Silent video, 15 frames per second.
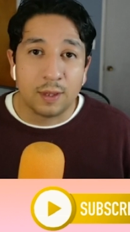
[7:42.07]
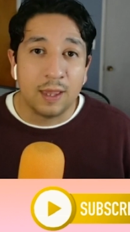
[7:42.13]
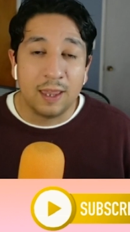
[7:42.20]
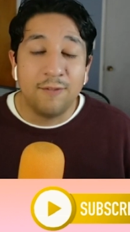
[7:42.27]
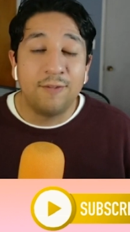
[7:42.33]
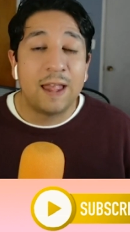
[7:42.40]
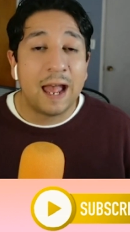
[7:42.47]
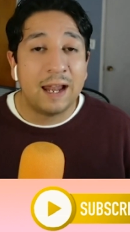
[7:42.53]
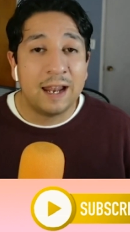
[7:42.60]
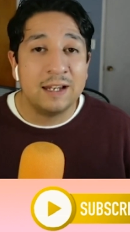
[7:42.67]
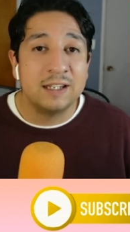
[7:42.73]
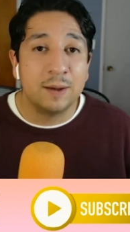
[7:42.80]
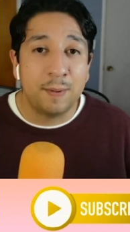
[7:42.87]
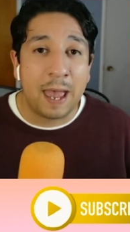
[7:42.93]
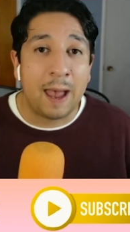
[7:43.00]
if that
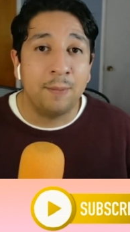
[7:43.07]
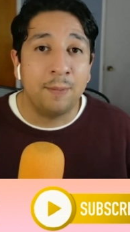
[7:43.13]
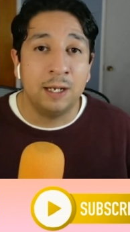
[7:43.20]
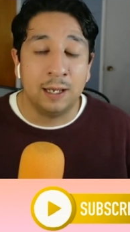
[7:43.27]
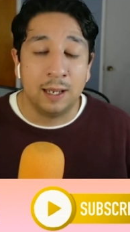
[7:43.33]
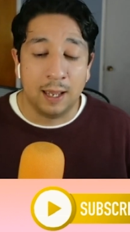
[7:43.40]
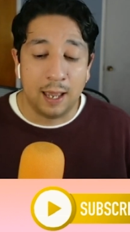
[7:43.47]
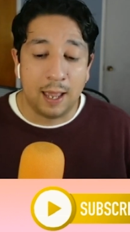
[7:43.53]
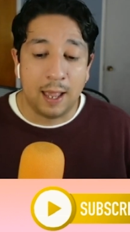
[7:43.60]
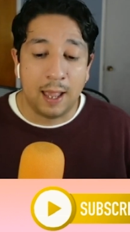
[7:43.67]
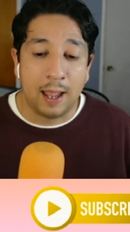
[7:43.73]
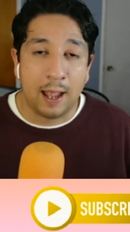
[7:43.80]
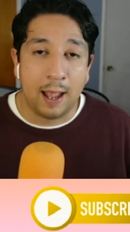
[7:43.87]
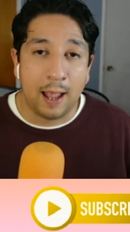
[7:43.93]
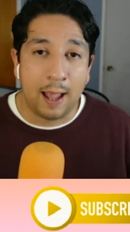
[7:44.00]
ends up happening,
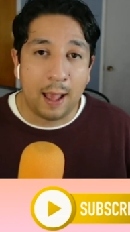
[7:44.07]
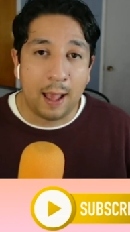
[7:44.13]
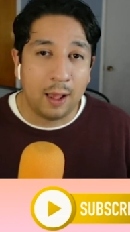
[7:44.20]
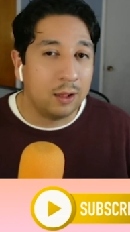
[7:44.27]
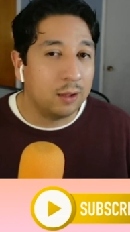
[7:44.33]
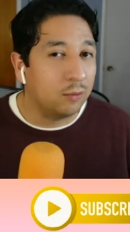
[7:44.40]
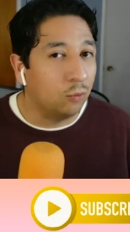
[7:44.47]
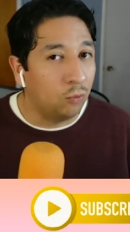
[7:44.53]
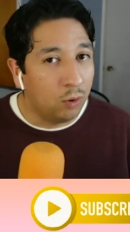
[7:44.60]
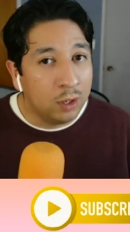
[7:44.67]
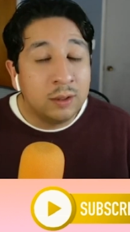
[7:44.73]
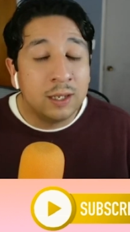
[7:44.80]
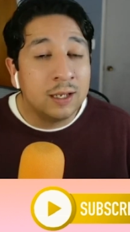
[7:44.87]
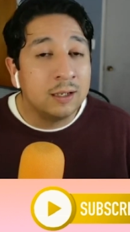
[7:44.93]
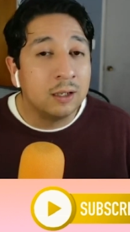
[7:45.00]

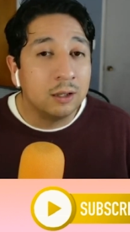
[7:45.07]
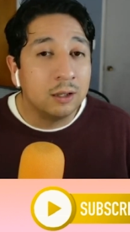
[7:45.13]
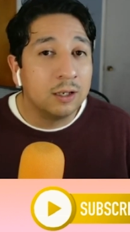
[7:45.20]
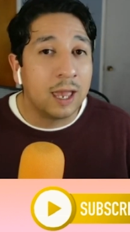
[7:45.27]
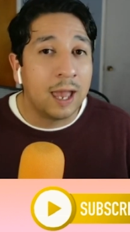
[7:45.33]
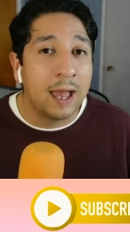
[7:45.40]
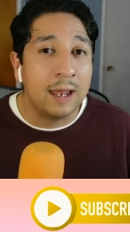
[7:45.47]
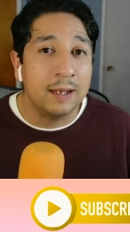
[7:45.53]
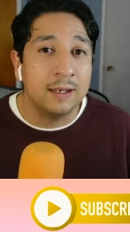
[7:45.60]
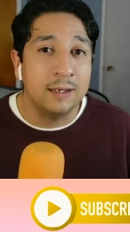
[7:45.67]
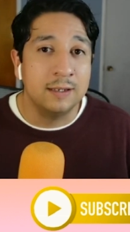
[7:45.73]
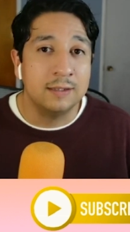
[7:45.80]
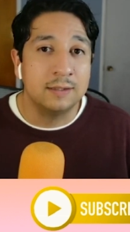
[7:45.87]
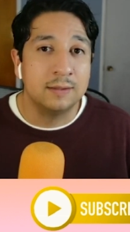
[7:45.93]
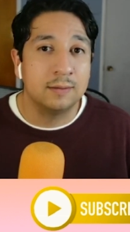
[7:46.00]
one thing to look at
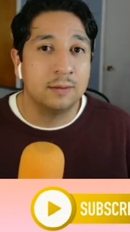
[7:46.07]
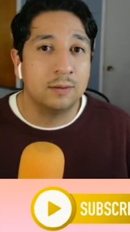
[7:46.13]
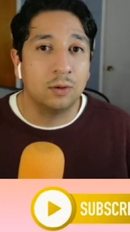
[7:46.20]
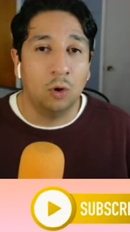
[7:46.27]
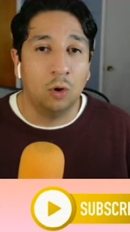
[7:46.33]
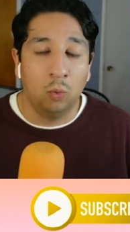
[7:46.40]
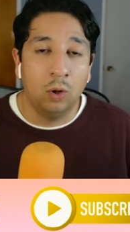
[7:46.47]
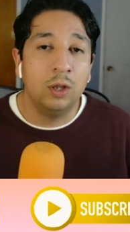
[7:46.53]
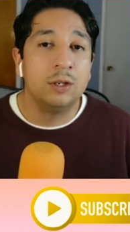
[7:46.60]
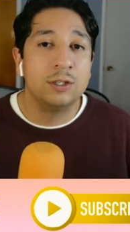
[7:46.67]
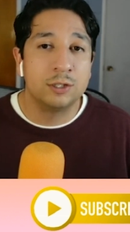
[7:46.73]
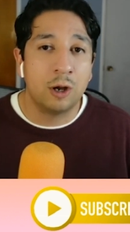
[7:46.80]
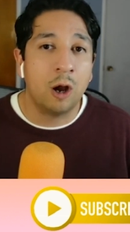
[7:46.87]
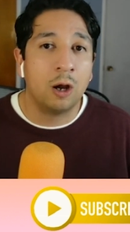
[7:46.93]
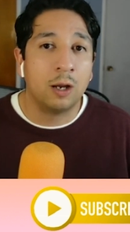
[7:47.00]
is, will
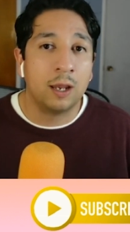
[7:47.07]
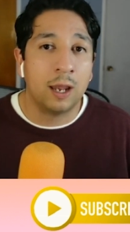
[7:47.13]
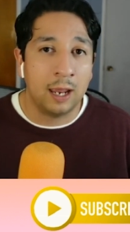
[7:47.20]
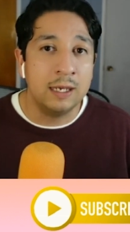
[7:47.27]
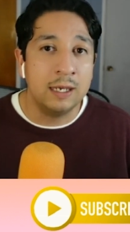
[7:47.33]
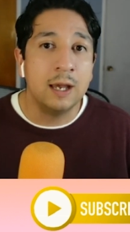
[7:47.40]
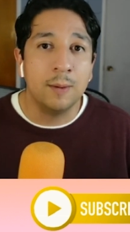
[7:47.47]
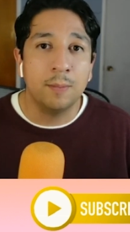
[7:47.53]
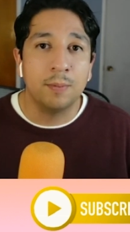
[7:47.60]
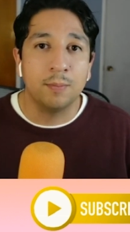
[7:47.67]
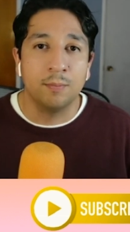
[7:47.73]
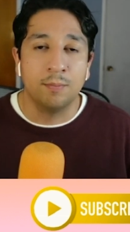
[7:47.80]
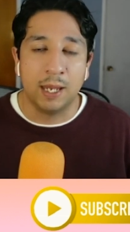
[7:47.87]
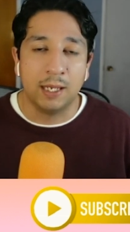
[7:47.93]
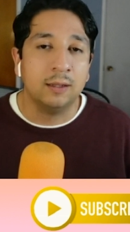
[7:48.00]
Sark end up
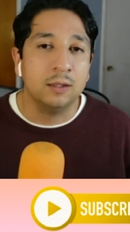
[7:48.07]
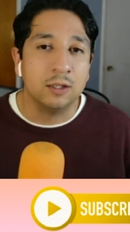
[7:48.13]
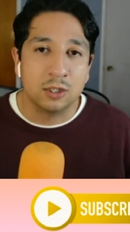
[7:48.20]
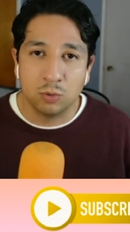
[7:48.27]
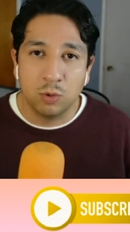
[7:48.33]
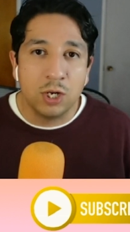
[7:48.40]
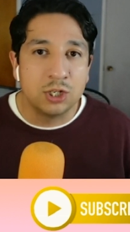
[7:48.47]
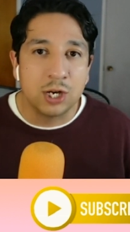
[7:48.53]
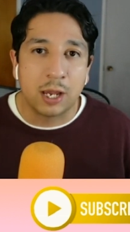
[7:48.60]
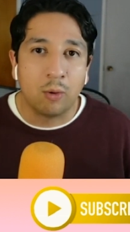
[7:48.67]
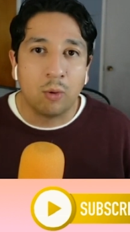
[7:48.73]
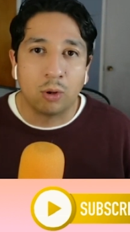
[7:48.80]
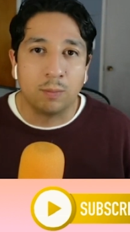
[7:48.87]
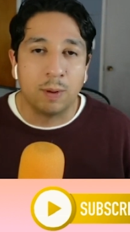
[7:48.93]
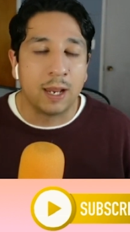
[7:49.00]
making the switch at
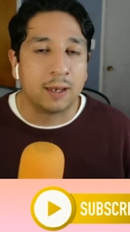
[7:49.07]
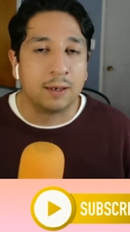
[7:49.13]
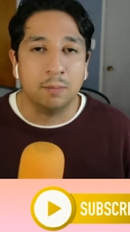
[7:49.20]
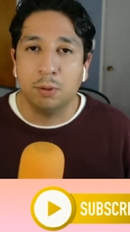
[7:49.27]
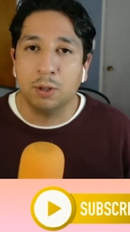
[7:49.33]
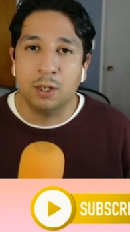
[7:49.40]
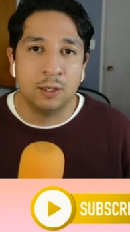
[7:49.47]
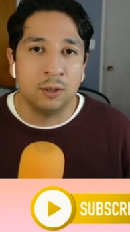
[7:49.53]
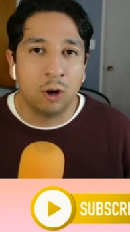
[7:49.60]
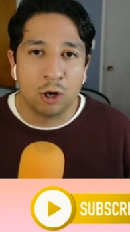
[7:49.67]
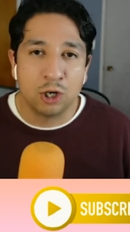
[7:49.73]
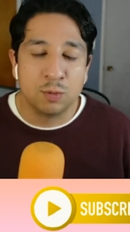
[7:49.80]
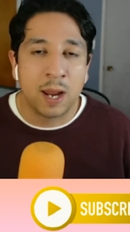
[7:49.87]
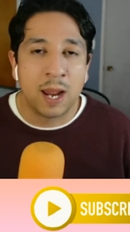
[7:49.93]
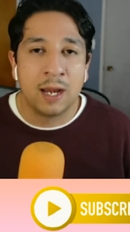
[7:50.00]
quarterback and put in
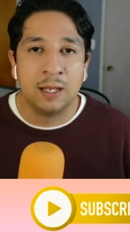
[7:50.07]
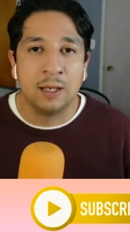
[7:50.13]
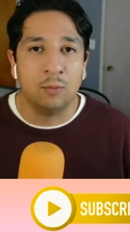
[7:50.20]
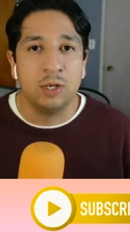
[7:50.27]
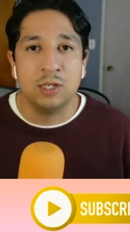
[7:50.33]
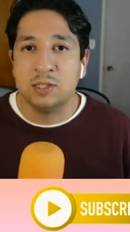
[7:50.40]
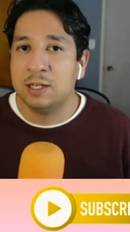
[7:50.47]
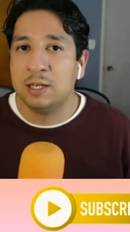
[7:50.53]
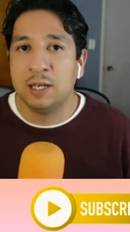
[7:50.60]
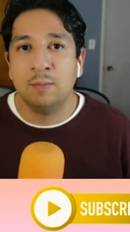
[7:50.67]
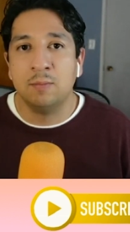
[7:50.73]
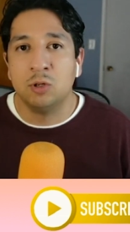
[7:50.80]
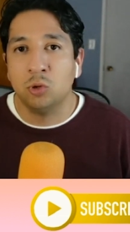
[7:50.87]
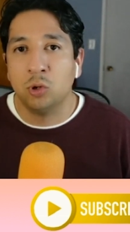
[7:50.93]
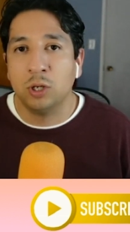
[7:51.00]
Arch Manning? We've seen
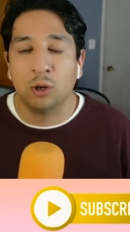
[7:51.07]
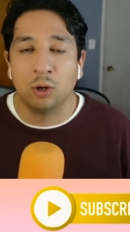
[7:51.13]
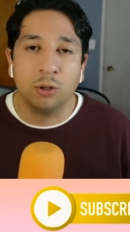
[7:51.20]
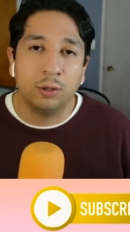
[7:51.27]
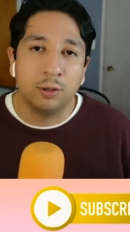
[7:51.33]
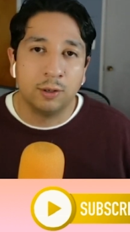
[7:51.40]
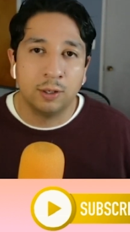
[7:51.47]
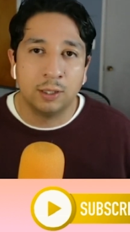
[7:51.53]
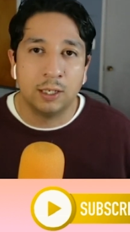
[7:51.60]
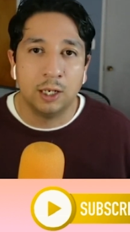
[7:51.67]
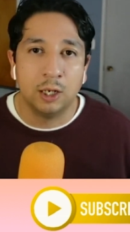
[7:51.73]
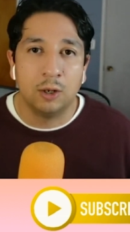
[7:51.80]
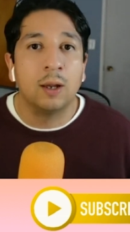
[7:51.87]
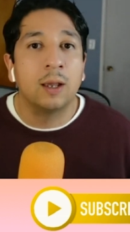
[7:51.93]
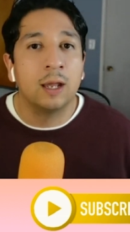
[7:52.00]
him do it earlier in the
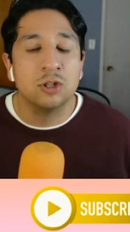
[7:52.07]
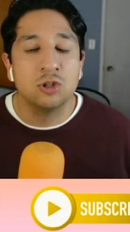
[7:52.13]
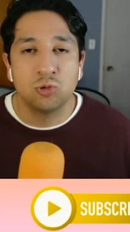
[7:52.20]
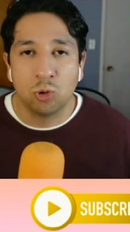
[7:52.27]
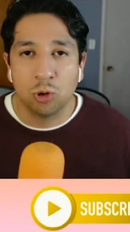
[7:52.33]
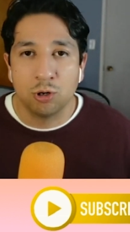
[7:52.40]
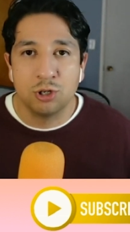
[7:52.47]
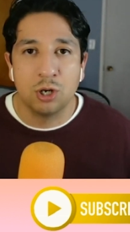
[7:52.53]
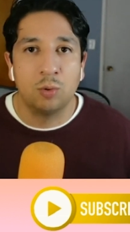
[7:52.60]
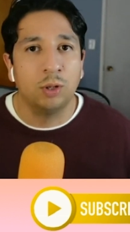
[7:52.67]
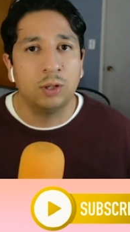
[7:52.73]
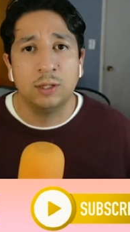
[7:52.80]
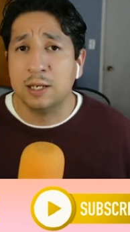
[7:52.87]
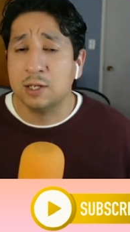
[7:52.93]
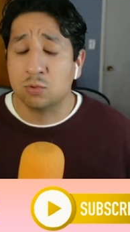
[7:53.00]
year against Georgia
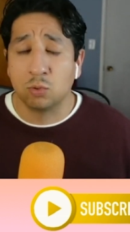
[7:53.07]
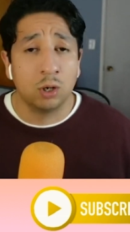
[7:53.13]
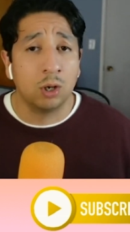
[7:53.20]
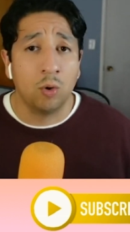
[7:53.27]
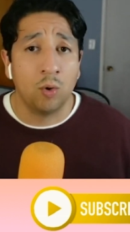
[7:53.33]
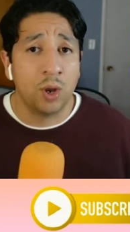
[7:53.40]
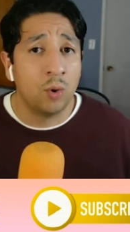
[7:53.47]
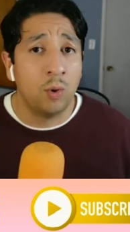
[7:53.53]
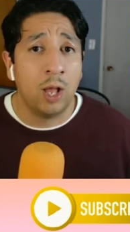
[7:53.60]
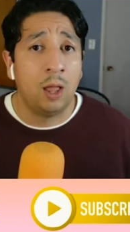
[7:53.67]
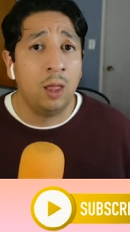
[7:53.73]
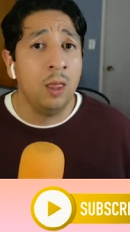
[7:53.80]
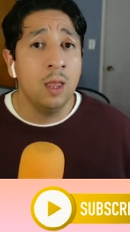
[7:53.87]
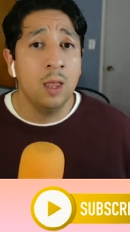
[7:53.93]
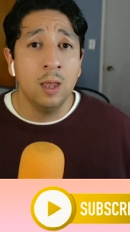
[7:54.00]
when things weren't going
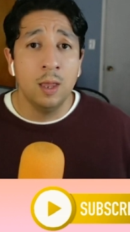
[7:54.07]
well